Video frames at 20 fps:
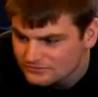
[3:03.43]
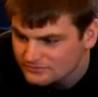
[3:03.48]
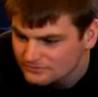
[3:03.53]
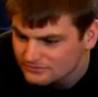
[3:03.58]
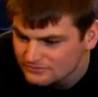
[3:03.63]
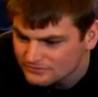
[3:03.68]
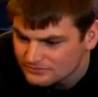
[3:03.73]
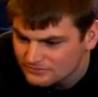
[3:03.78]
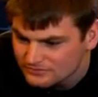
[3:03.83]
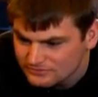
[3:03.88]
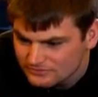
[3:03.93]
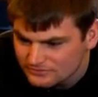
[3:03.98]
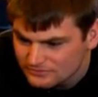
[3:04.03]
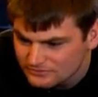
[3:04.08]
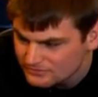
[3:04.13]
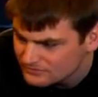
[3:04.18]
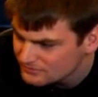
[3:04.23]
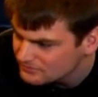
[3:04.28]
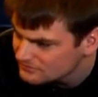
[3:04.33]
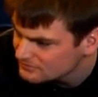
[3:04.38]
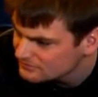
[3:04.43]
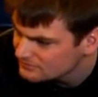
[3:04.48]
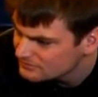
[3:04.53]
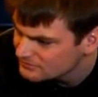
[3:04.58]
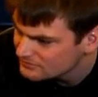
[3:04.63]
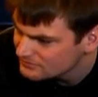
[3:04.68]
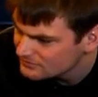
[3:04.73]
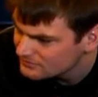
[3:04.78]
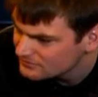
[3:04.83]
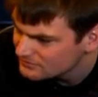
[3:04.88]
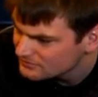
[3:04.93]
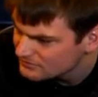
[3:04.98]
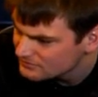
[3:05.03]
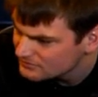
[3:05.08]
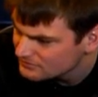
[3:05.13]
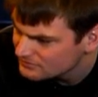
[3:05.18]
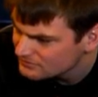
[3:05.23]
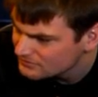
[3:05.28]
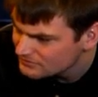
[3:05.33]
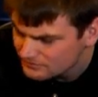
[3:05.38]

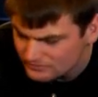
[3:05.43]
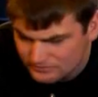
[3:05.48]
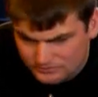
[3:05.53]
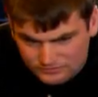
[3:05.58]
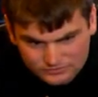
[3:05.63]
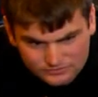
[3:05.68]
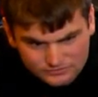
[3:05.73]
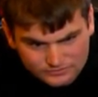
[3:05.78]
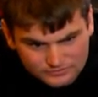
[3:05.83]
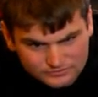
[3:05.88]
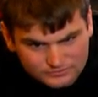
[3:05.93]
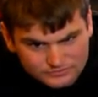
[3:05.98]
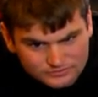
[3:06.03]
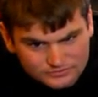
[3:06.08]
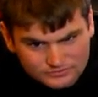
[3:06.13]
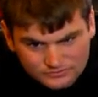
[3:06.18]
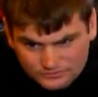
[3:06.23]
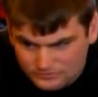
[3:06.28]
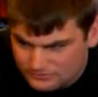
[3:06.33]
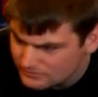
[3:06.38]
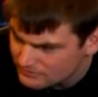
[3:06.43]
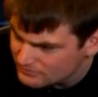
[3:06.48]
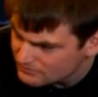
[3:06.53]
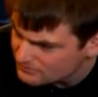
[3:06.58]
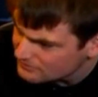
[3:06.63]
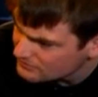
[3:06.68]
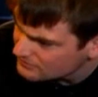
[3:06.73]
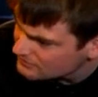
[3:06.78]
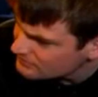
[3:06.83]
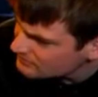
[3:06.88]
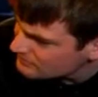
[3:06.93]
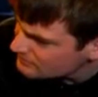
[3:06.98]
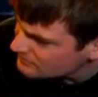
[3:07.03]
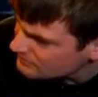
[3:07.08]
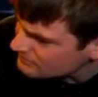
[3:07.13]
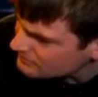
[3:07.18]
No words are spoken by the person on screen.